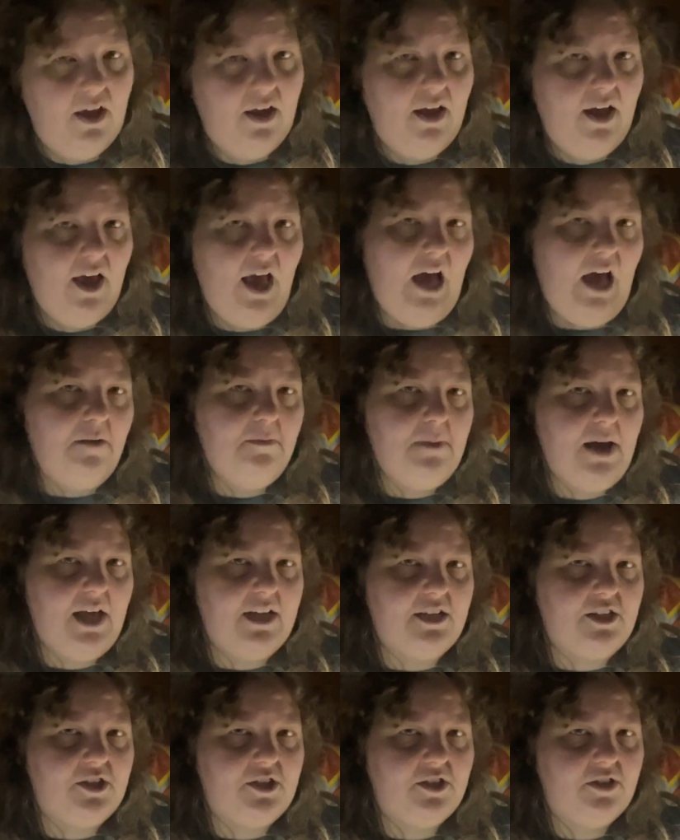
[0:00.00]
How
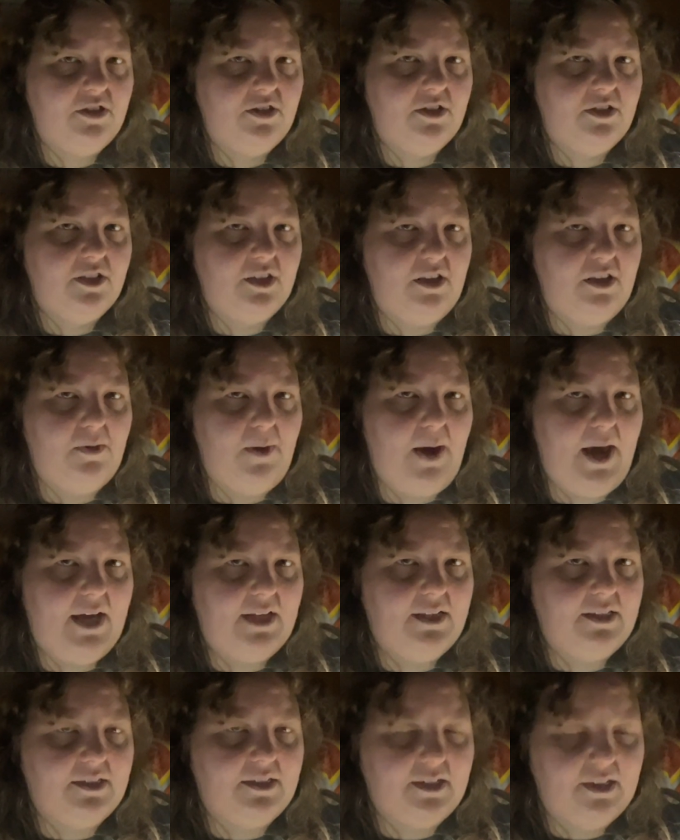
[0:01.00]
much, you
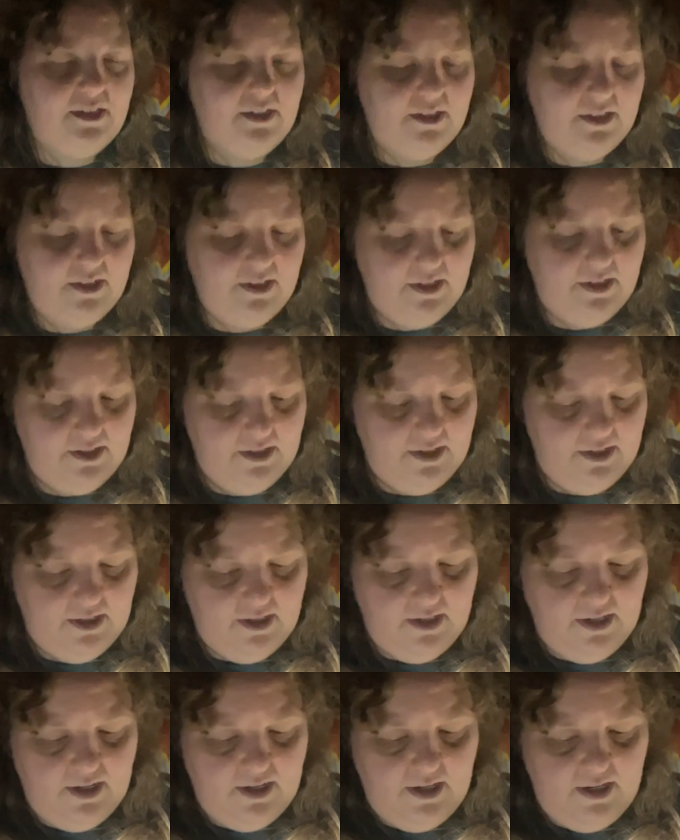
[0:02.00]
ask?
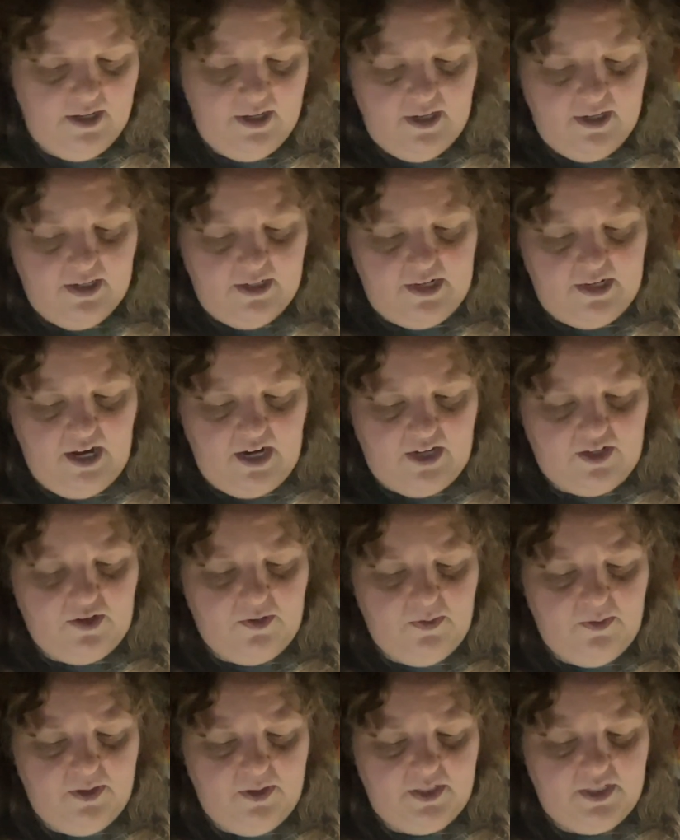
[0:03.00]
Dr.
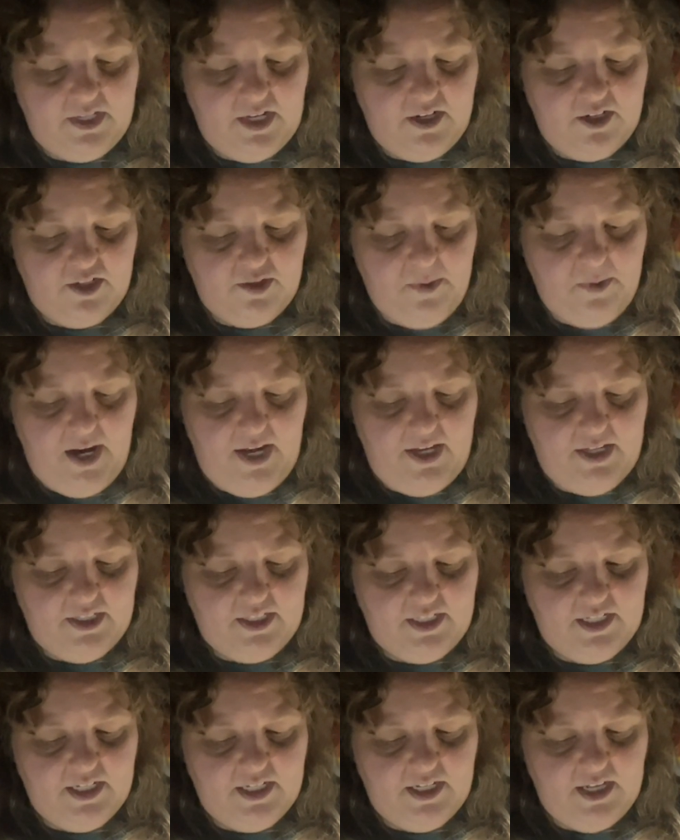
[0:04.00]
Wolstetter
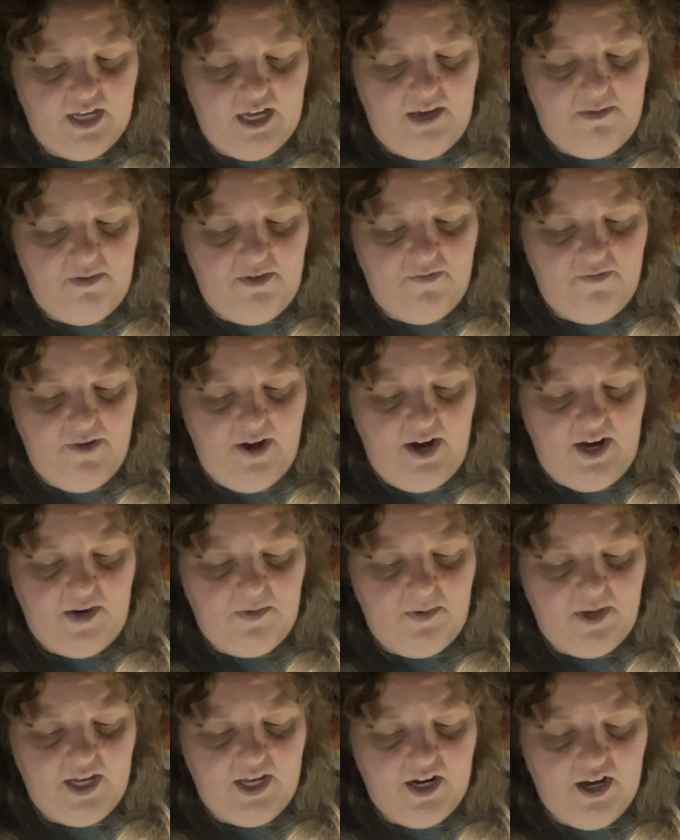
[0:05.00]
smiles. I'm afraid
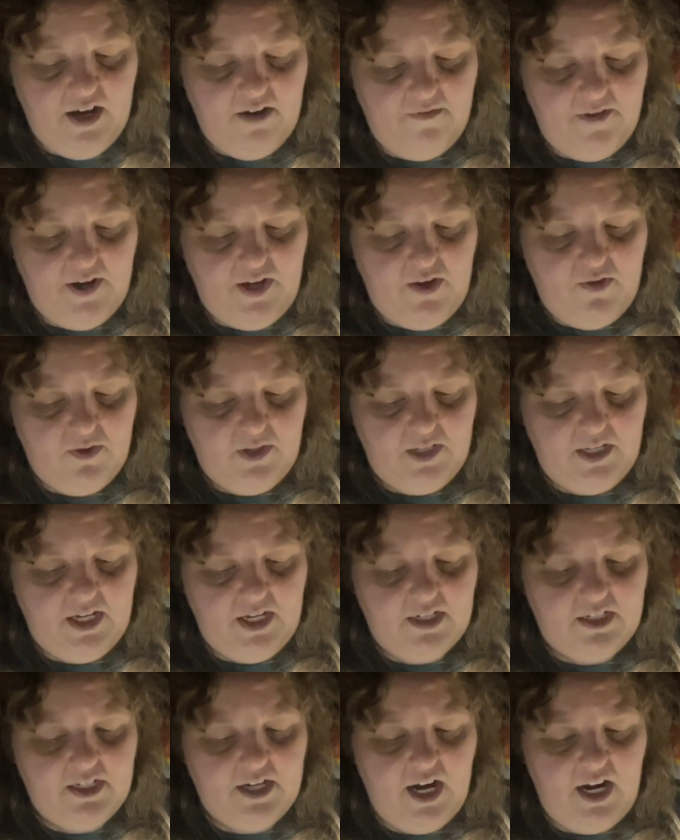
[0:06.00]
we can offer you only a
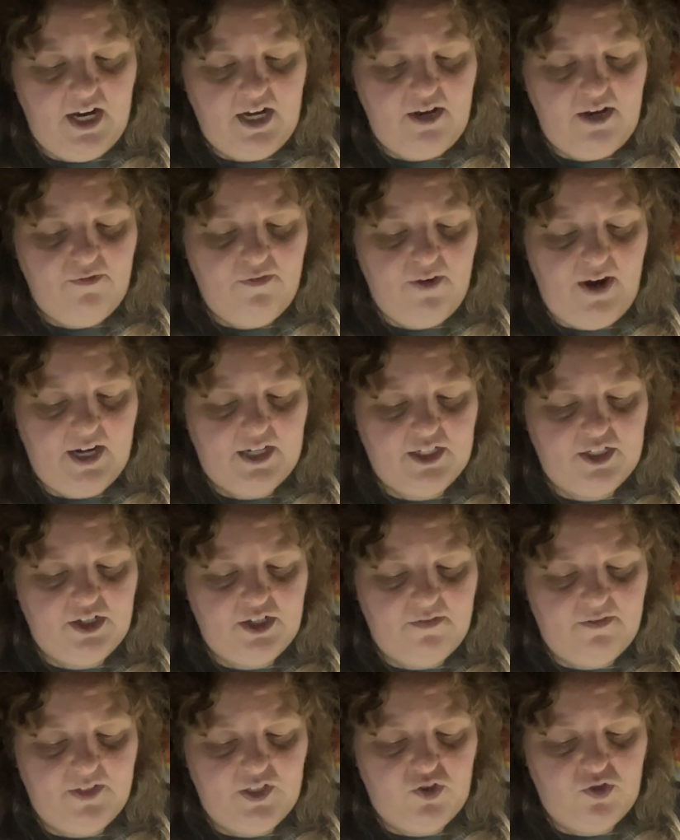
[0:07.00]
tiny fraction
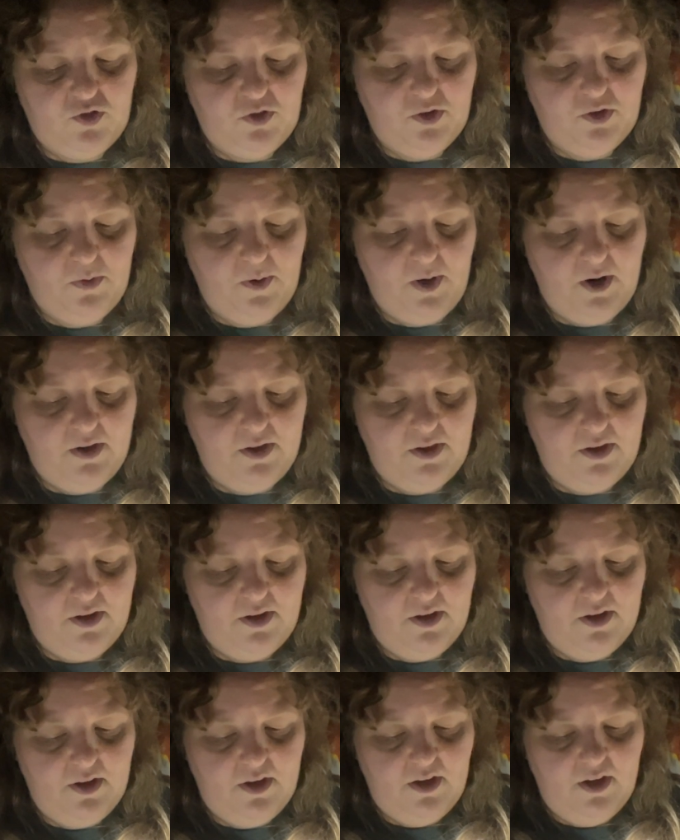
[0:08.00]
of its true worth.
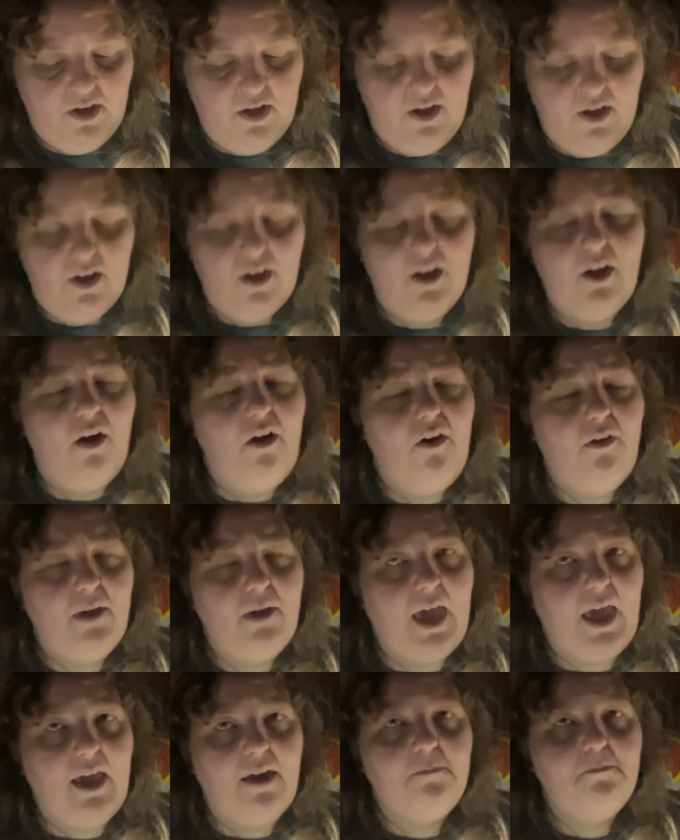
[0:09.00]

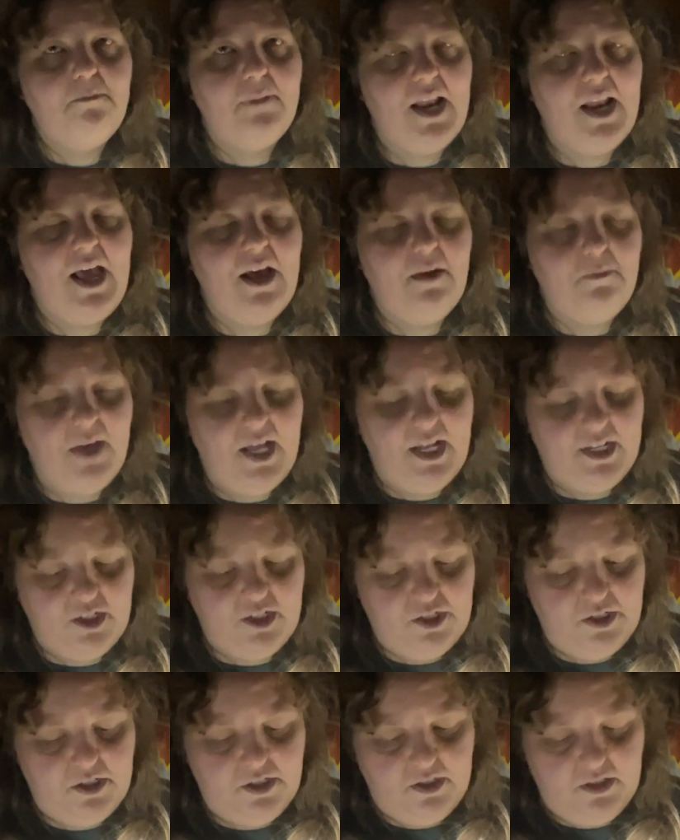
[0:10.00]
Okay, but how
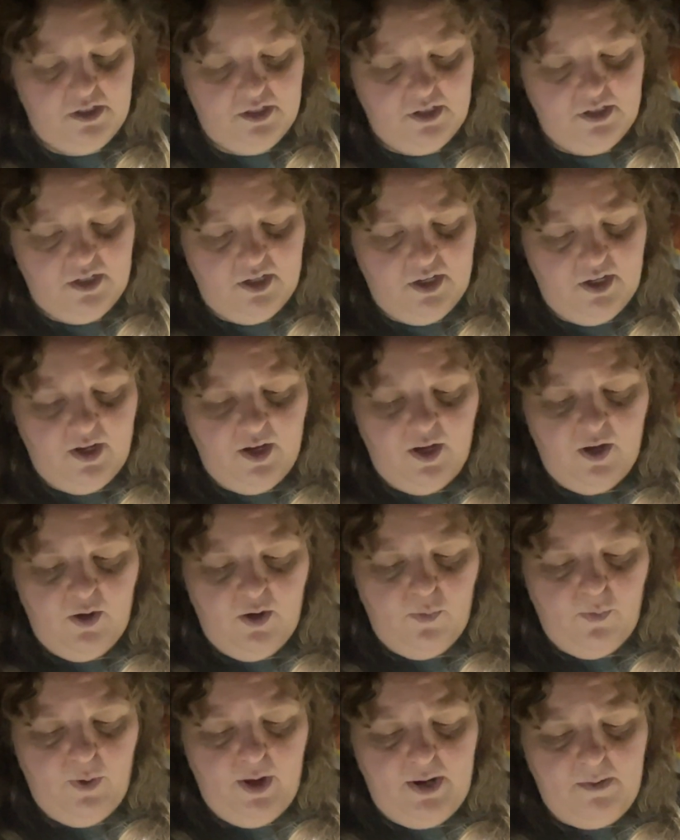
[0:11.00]
much?
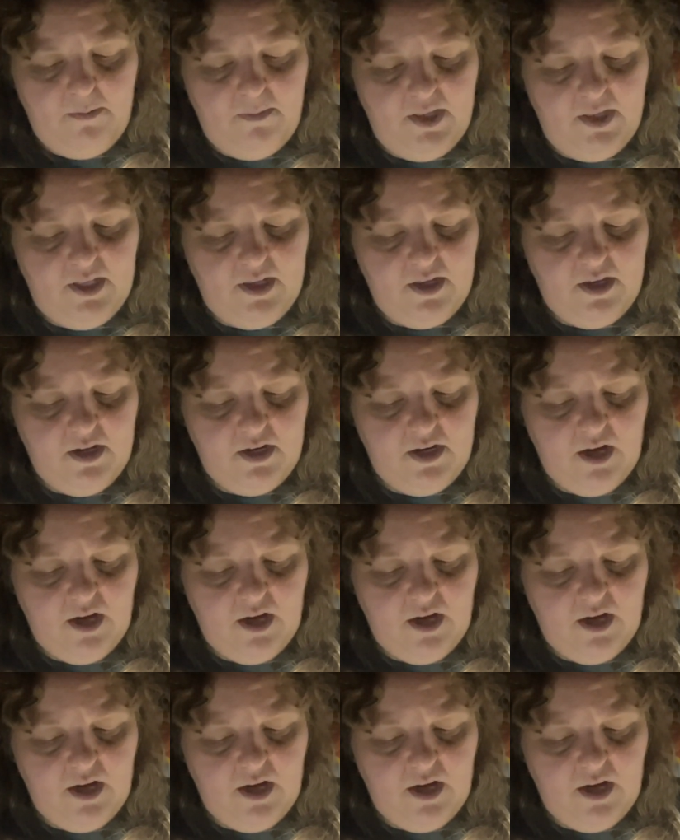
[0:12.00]
$1 million.